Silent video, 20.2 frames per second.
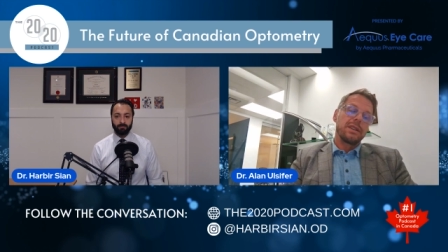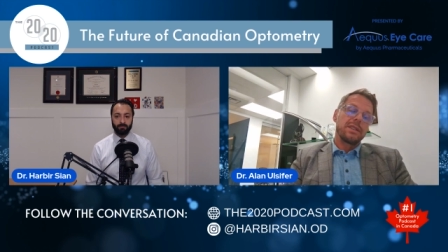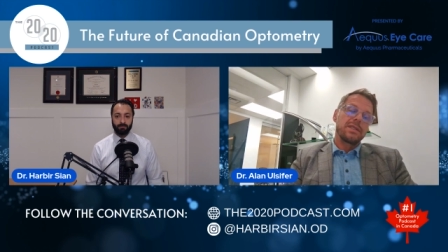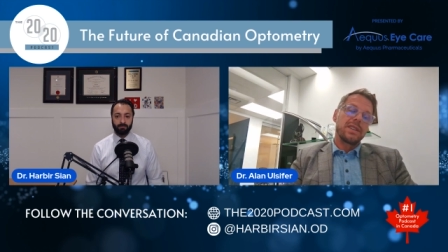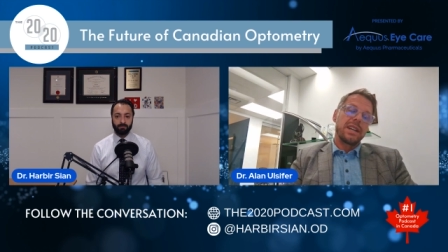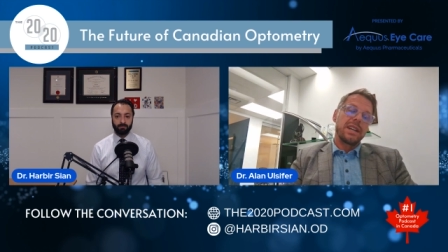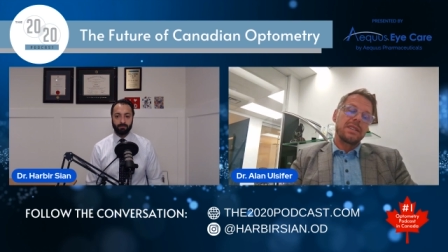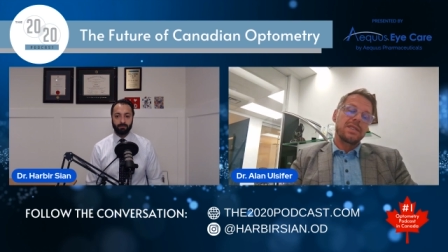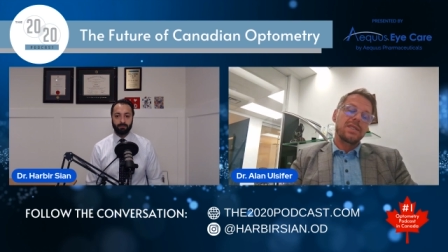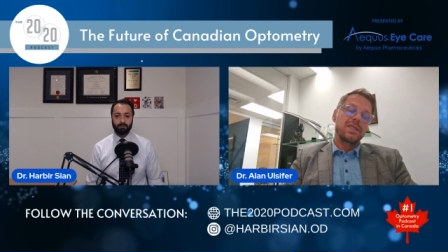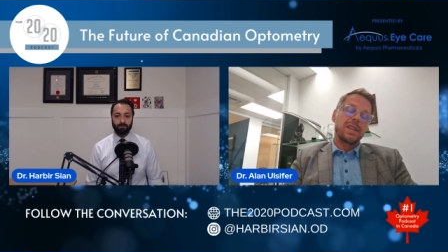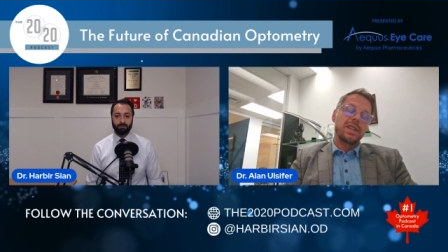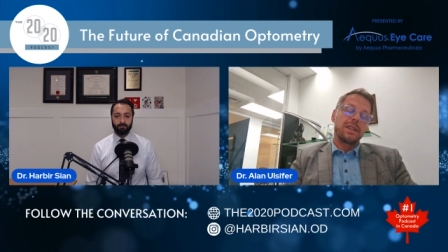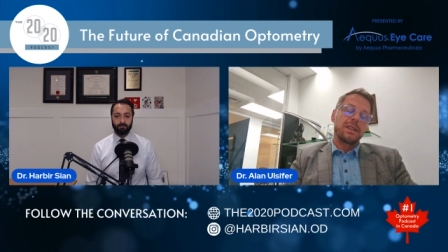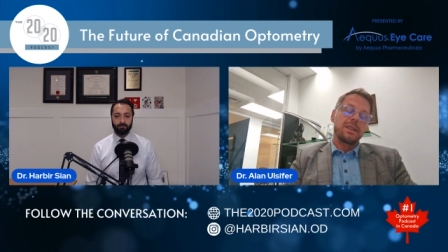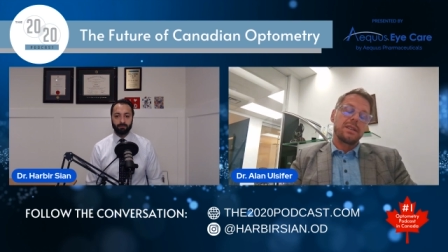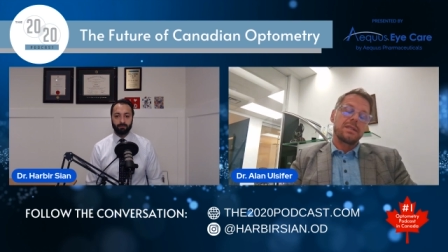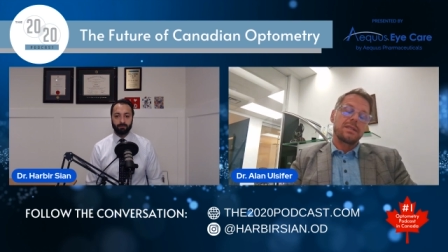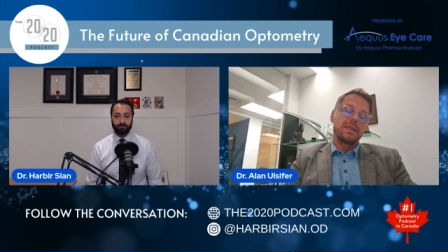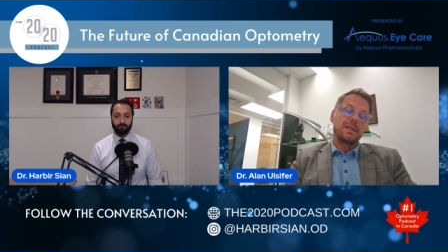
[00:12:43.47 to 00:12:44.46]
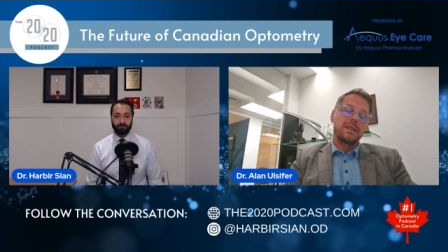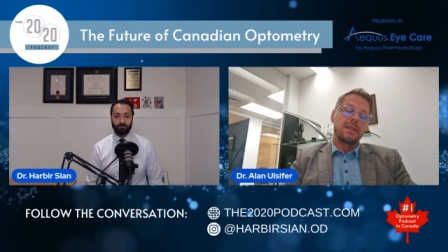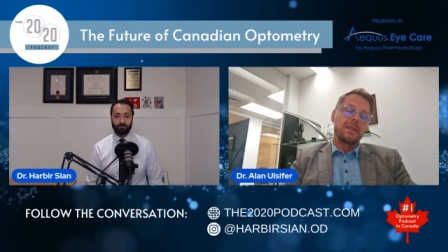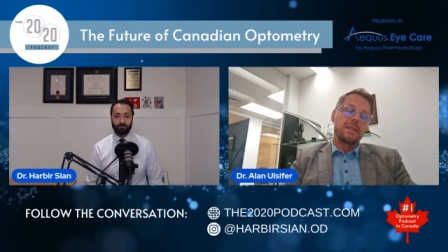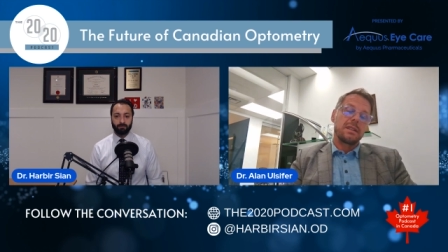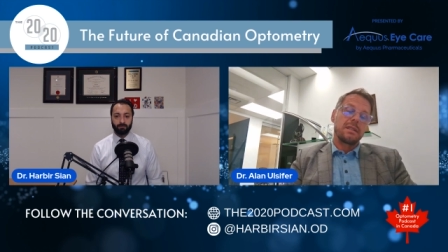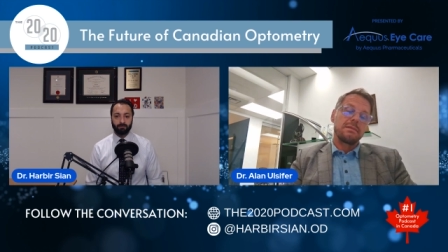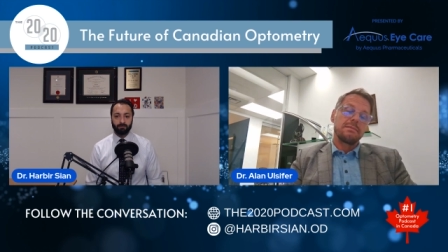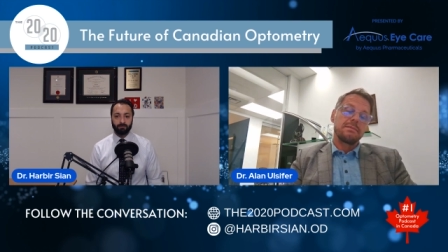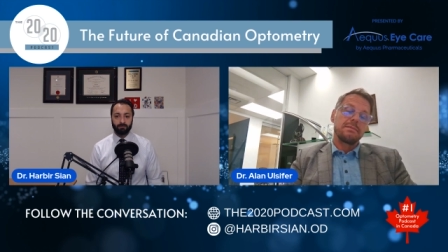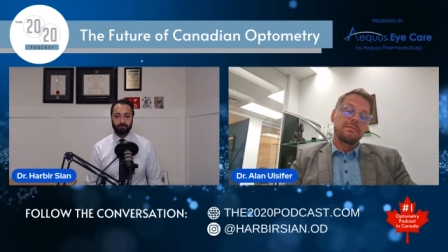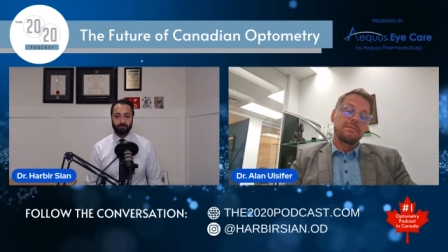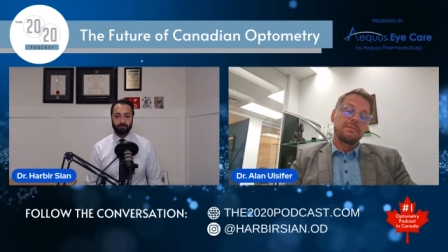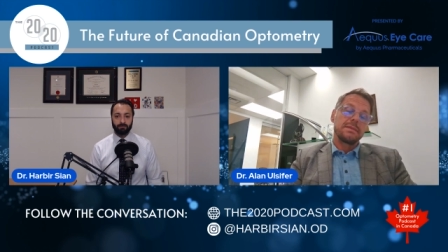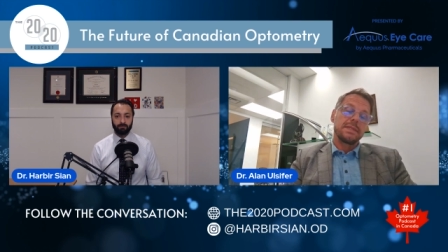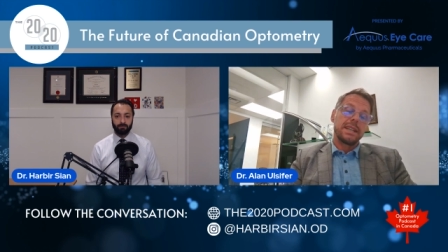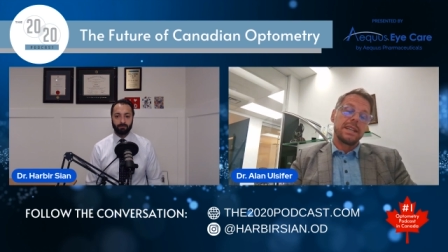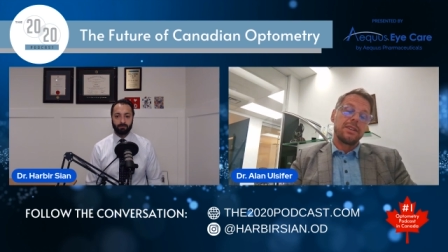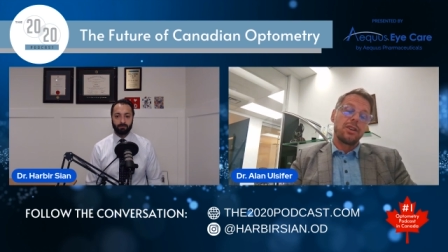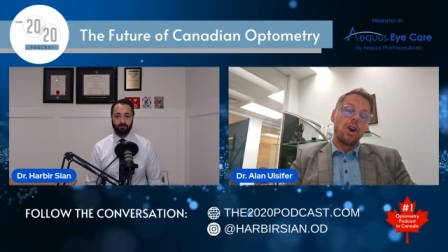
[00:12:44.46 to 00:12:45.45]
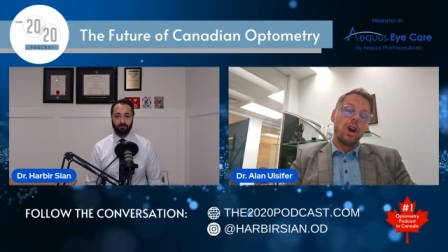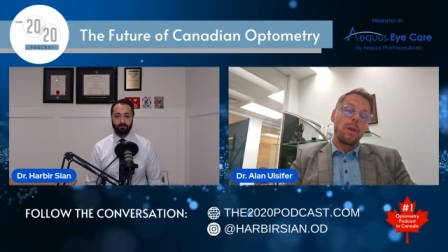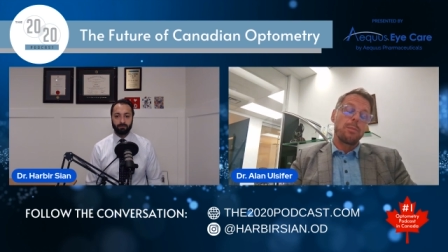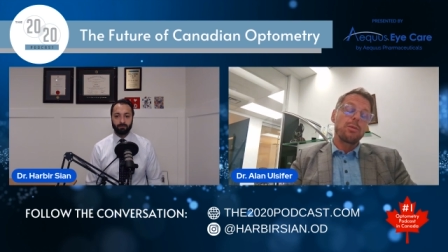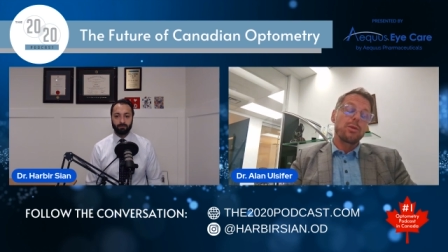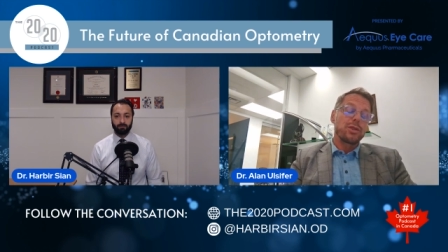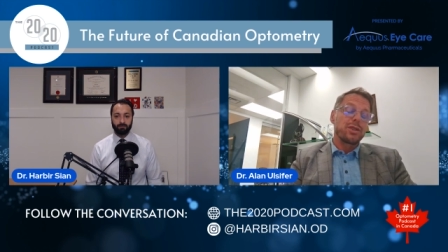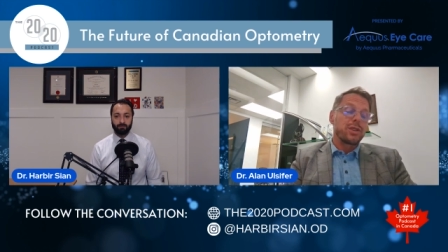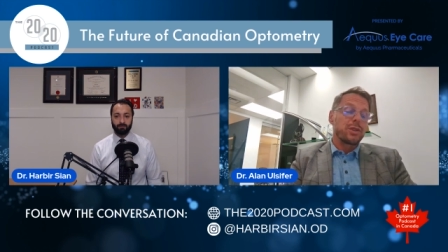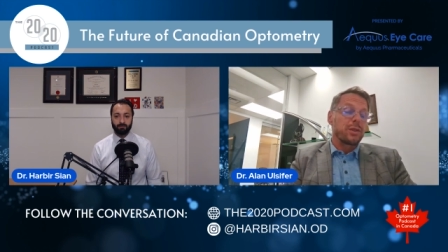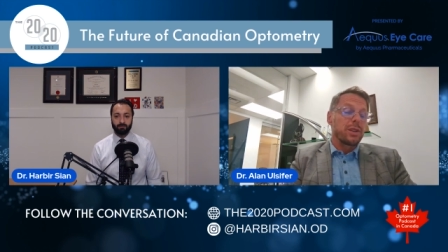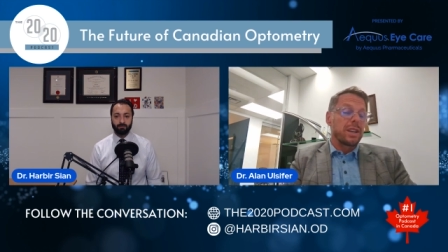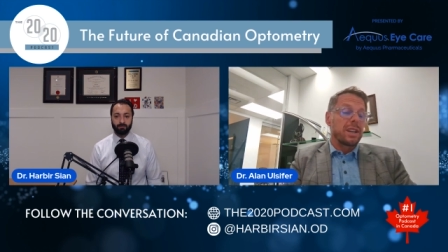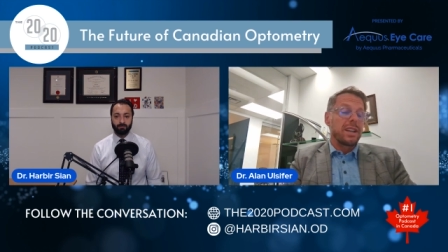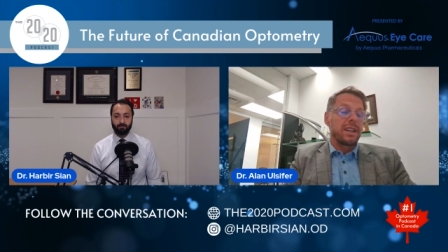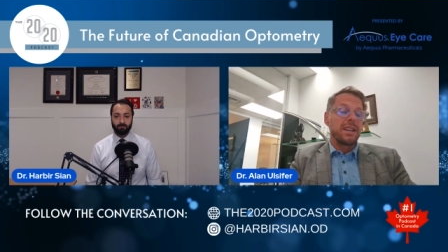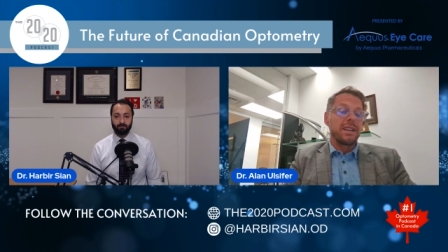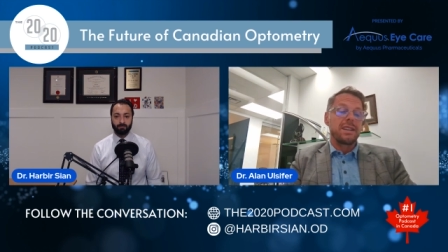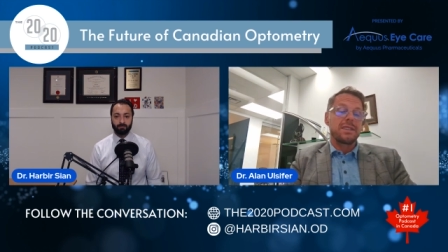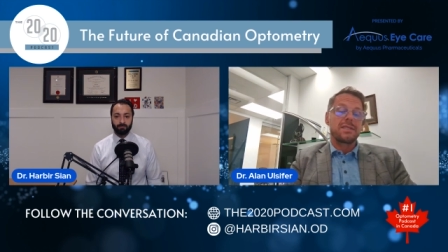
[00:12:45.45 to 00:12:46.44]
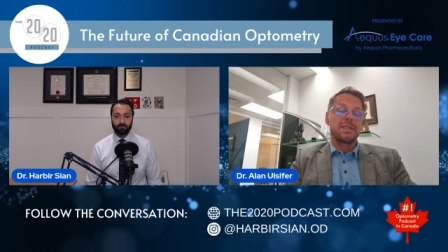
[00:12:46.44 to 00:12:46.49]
Is that seen as an opportunity?